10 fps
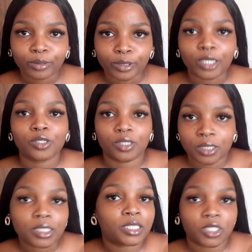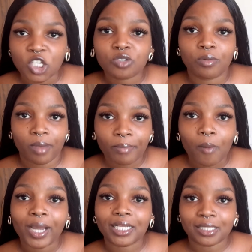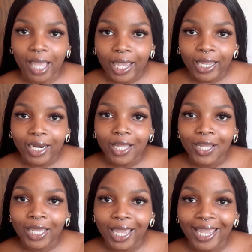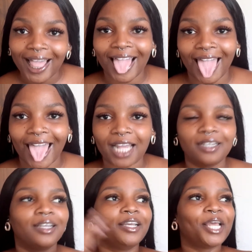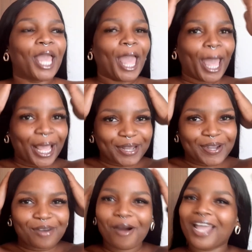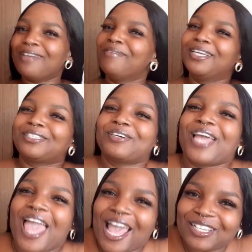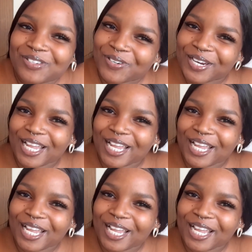Just remember what I said, okay? Anyway, why am I so extra?